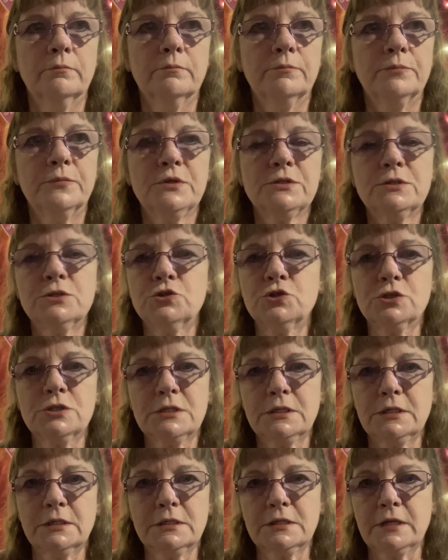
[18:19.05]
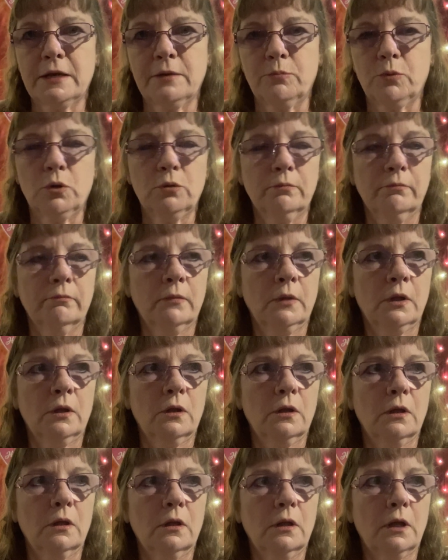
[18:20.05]
This is just an example.
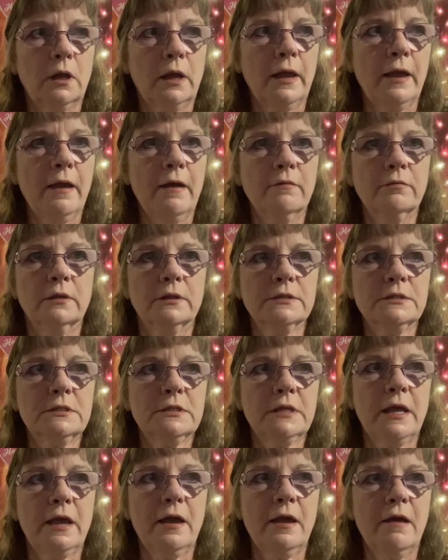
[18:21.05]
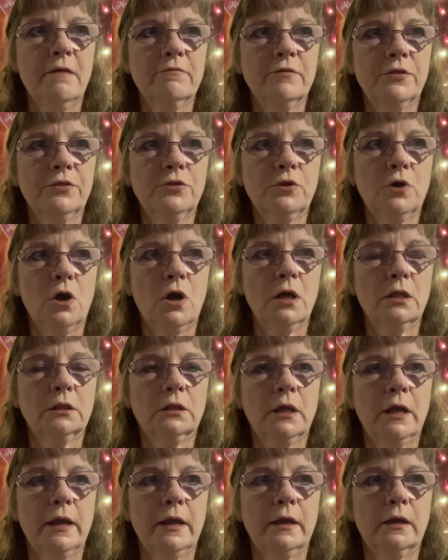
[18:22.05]
Let's say I have a thought
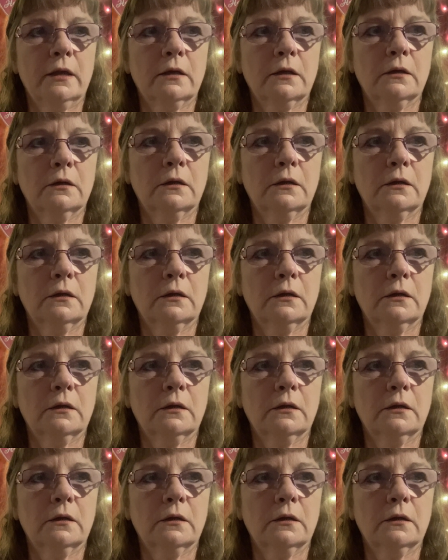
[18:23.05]
like,